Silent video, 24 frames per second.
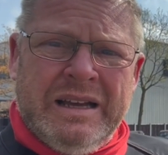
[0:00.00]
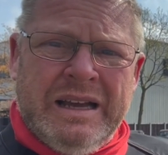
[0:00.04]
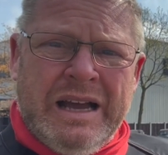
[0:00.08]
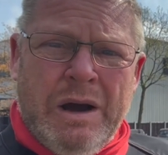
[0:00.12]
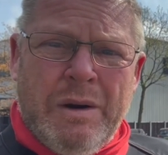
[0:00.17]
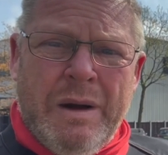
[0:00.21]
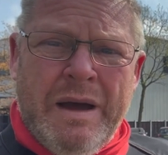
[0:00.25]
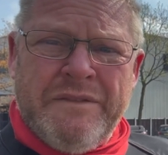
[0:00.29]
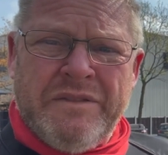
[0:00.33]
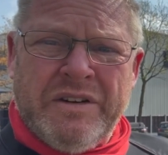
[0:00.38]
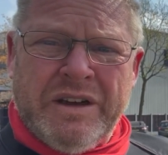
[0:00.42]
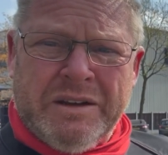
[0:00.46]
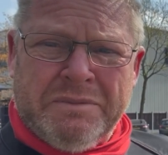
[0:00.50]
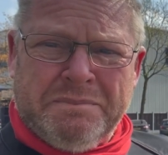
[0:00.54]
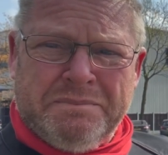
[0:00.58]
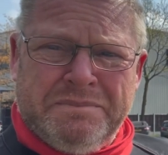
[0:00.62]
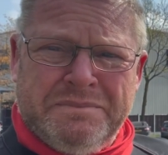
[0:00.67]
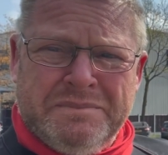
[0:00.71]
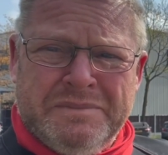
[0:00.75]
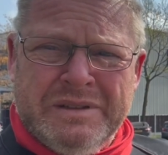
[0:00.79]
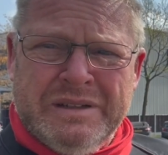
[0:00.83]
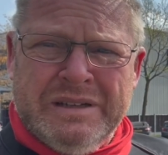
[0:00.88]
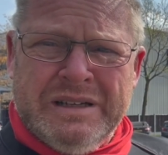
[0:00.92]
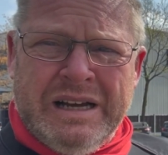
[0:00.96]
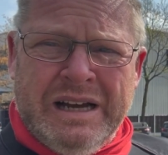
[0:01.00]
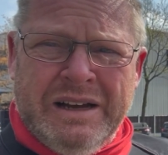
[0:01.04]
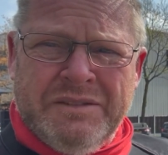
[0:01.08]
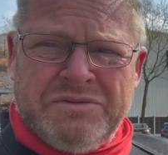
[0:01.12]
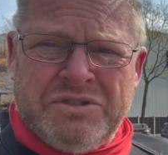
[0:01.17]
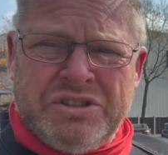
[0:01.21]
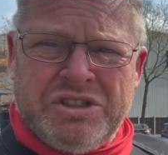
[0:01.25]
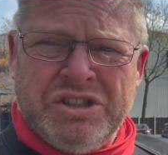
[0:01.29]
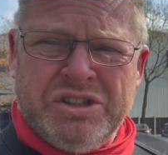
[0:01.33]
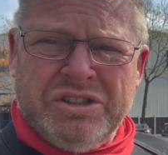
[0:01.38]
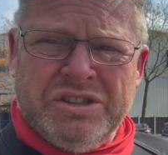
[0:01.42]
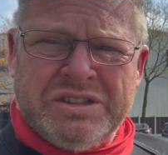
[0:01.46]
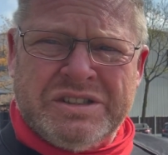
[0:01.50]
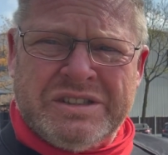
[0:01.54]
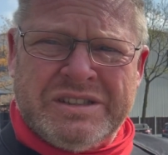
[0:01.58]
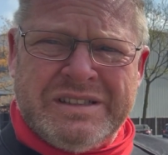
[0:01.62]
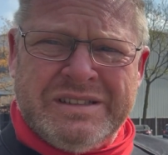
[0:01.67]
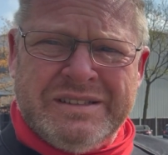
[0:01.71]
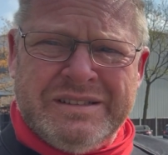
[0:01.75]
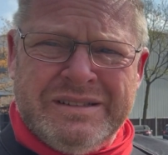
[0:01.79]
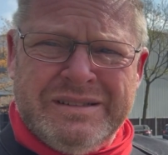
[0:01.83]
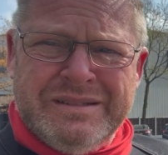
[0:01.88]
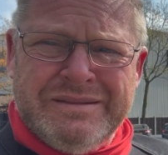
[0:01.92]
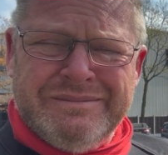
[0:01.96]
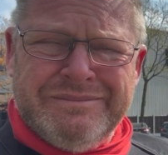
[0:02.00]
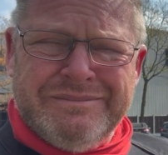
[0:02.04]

However, I've just, a